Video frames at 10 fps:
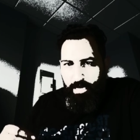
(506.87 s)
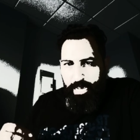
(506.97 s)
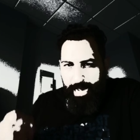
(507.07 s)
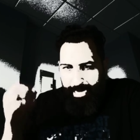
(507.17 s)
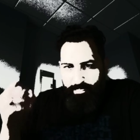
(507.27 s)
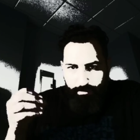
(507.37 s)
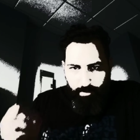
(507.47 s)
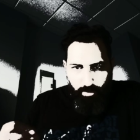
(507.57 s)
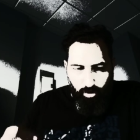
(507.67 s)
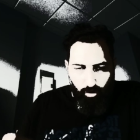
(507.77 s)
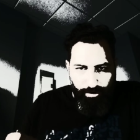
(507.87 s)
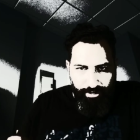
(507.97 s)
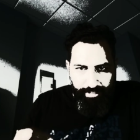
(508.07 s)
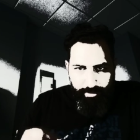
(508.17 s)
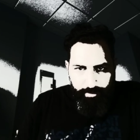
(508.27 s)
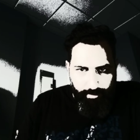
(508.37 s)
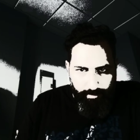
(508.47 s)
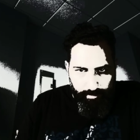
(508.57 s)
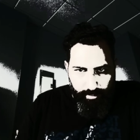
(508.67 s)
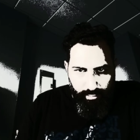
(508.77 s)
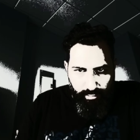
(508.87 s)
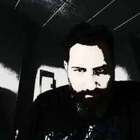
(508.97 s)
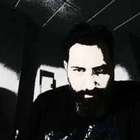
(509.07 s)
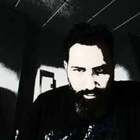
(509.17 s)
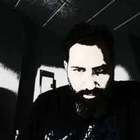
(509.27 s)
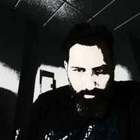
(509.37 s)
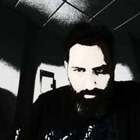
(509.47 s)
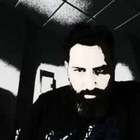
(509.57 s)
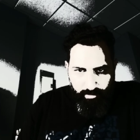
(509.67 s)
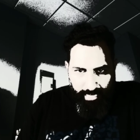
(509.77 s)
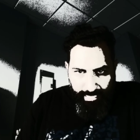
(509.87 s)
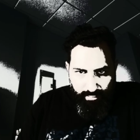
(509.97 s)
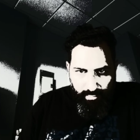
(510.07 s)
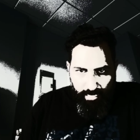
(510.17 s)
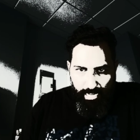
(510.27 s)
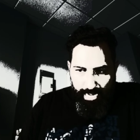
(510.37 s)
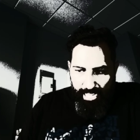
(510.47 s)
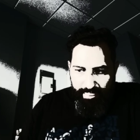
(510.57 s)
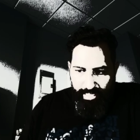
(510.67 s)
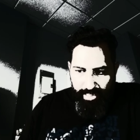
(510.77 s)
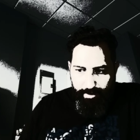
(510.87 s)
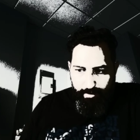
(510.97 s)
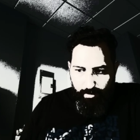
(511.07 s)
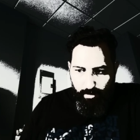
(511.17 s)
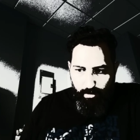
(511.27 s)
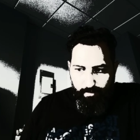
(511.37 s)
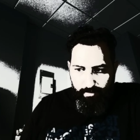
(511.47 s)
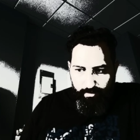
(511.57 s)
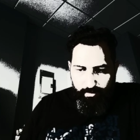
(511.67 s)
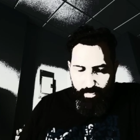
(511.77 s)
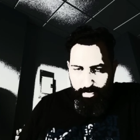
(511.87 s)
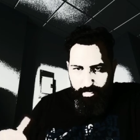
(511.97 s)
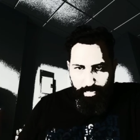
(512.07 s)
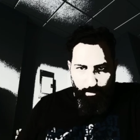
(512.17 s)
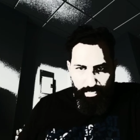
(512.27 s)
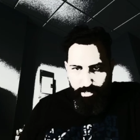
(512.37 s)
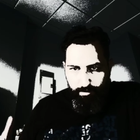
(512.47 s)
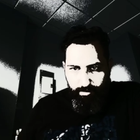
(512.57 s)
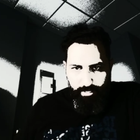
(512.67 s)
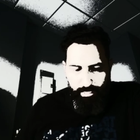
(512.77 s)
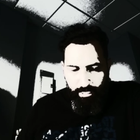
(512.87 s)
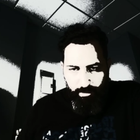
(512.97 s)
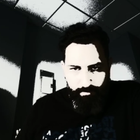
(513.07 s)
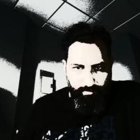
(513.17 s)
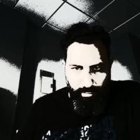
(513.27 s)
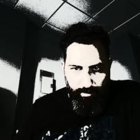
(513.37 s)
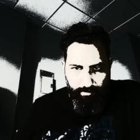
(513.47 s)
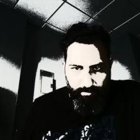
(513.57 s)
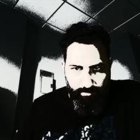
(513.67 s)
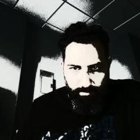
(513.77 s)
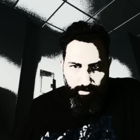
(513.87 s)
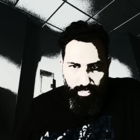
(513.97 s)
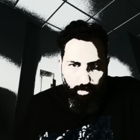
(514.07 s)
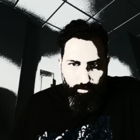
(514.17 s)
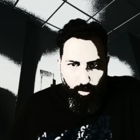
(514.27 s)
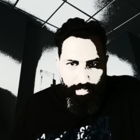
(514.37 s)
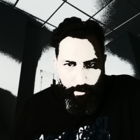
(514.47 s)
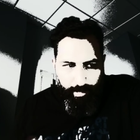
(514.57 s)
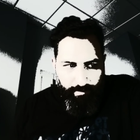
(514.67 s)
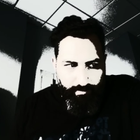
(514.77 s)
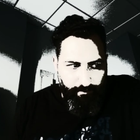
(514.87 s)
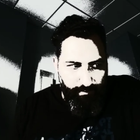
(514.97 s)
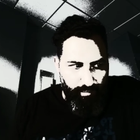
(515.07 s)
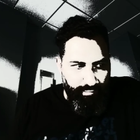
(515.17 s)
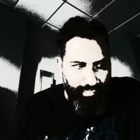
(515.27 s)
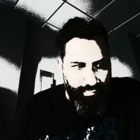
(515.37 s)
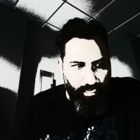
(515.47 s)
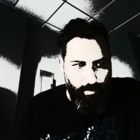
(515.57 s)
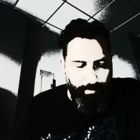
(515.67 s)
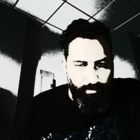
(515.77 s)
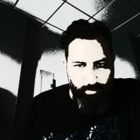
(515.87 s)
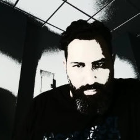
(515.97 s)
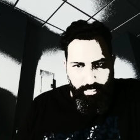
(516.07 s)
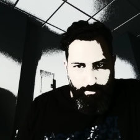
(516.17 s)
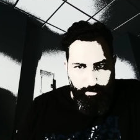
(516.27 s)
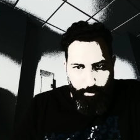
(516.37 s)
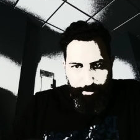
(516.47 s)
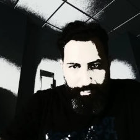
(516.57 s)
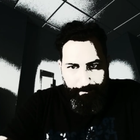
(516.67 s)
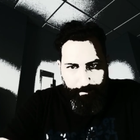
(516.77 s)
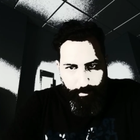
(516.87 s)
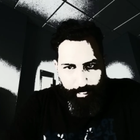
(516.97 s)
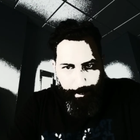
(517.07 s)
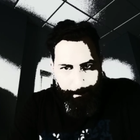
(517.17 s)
had to be recorded in the official text, and then they would either, they would not rule that way if they felt that comment was inappropriate. Okay,